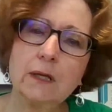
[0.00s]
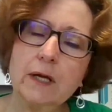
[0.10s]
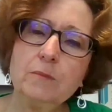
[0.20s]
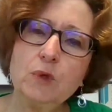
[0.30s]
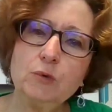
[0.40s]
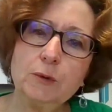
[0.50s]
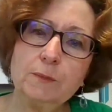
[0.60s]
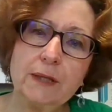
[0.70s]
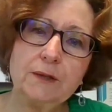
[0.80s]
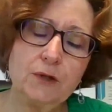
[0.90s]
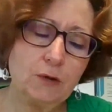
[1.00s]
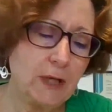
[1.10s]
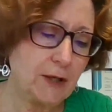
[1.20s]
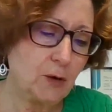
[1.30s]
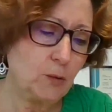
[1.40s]
Let me remind you
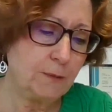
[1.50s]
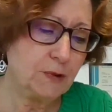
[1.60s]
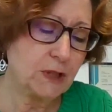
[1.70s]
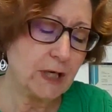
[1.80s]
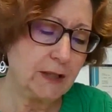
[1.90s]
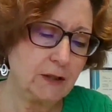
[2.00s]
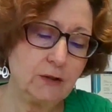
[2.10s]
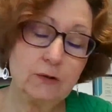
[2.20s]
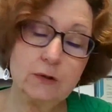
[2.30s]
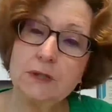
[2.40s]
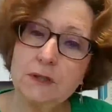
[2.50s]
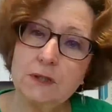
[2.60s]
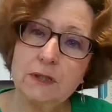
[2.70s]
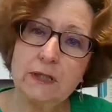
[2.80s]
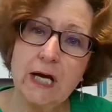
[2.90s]
that our website,
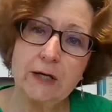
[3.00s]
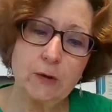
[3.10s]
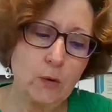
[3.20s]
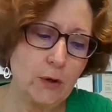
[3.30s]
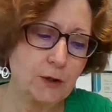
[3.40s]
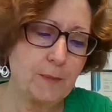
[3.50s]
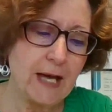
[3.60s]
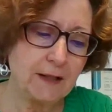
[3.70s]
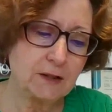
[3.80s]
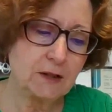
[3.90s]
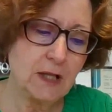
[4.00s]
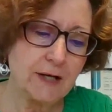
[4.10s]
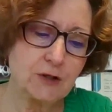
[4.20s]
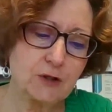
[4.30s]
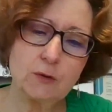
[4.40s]
unioncity.org
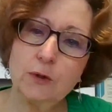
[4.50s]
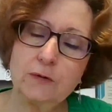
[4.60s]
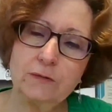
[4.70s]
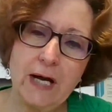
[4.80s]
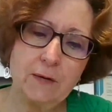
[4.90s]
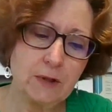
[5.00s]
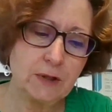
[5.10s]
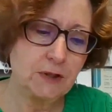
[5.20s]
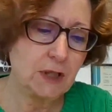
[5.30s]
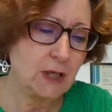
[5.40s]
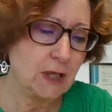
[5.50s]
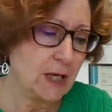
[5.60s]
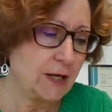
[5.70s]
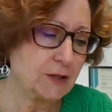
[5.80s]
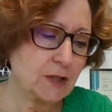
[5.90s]
backslash coronavirus,
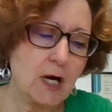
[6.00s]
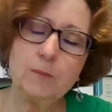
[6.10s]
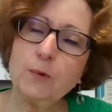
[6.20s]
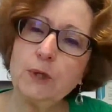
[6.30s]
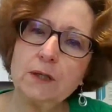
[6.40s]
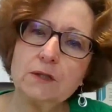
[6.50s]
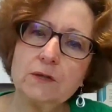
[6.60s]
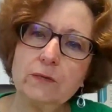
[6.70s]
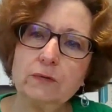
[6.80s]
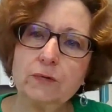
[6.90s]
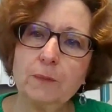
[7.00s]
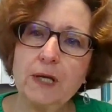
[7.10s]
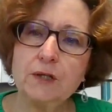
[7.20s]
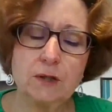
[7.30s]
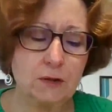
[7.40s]
has comprehensive
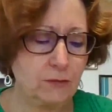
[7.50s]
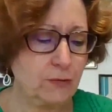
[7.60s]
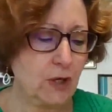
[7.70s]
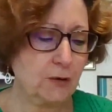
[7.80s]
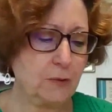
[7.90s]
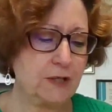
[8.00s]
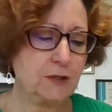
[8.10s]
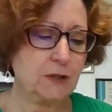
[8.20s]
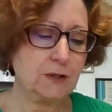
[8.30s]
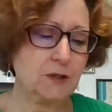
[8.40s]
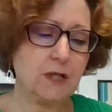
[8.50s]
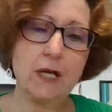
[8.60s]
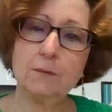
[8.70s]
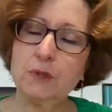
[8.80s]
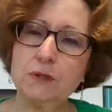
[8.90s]
information for our residents
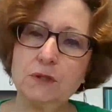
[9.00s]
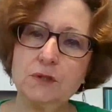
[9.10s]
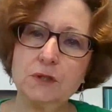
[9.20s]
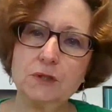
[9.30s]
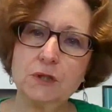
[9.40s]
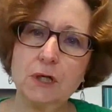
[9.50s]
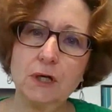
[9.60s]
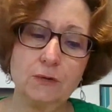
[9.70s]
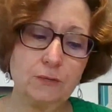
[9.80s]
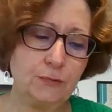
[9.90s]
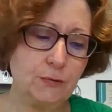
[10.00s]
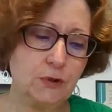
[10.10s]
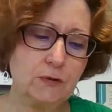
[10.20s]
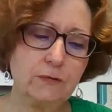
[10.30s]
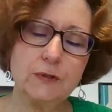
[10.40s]
and businesses on food
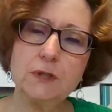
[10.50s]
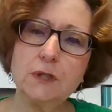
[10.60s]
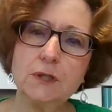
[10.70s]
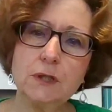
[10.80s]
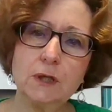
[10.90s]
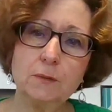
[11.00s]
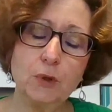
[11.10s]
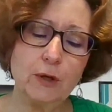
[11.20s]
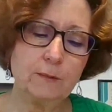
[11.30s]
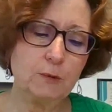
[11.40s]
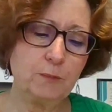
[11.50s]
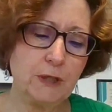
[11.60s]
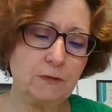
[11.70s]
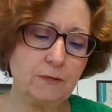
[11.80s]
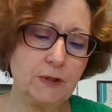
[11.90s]
services, employment
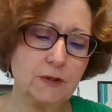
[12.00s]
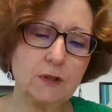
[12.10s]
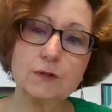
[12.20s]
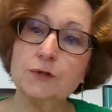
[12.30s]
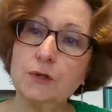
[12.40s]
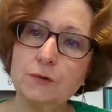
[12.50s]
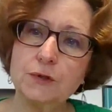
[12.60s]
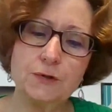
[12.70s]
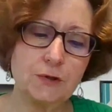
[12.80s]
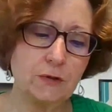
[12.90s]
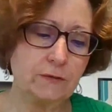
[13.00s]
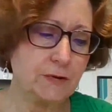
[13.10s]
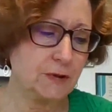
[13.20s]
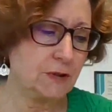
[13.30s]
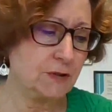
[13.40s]
benefits, social
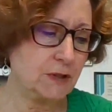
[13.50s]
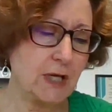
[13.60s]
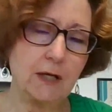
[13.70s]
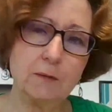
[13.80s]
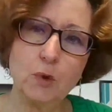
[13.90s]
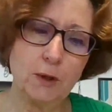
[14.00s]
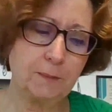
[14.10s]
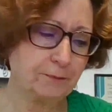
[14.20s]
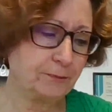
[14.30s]
services, and more.